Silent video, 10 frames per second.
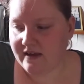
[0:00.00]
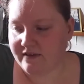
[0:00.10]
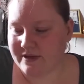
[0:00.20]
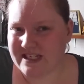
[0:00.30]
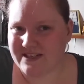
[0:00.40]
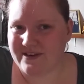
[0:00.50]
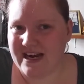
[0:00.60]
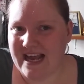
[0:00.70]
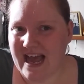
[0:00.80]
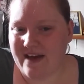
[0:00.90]
So I didn't
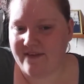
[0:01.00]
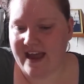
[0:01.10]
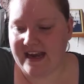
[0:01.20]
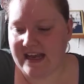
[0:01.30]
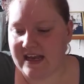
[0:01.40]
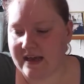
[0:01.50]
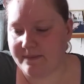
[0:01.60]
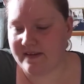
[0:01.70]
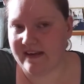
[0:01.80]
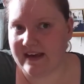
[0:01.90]
really have any
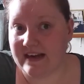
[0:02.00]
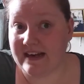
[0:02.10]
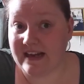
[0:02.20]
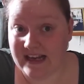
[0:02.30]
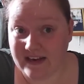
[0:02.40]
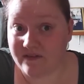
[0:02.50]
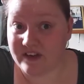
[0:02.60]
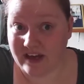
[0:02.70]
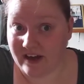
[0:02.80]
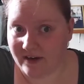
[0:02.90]
particular need for
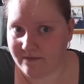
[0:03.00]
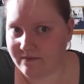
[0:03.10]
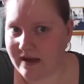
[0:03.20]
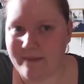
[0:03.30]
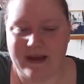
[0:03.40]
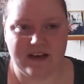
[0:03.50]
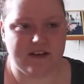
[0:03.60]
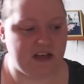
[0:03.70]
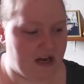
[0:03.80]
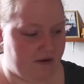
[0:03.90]
yarn. I
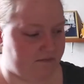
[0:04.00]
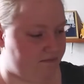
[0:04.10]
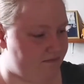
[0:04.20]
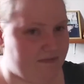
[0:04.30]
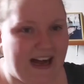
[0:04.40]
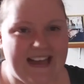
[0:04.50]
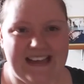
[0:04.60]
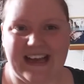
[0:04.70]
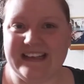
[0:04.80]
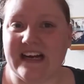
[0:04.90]
mean, you know,
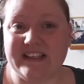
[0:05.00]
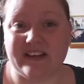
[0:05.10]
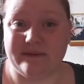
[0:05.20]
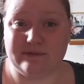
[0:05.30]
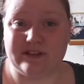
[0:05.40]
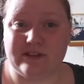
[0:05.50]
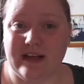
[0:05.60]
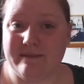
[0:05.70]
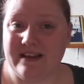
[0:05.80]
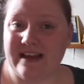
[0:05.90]
I don't.
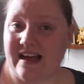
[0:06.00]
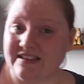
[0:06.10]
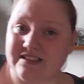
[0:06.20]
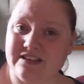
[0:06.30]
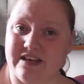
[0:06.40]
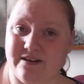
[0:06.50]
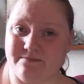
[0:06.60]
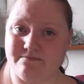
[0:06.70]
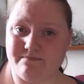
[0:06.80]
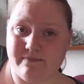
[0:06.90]
I mean, that's, you
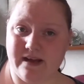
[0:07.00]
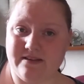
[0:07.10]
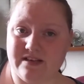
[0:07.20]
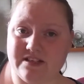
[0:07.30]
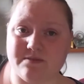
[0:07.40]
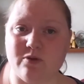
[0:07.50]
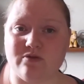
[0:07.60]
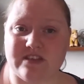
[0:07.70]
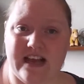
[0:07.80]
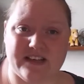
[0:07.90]
know, a
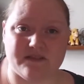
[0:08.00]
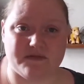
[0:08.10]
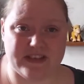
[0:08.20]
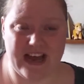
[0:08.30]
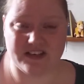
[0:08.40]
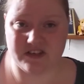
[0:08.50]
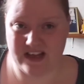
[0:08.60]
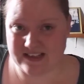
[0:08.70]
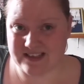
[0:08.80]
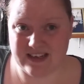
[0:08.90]
small selection of stash, and
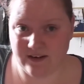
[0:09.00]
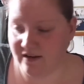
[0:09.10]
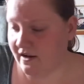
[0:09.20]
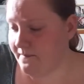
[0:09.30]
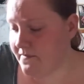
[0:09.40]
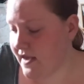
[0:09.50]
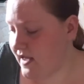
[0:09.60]
that's still a lot.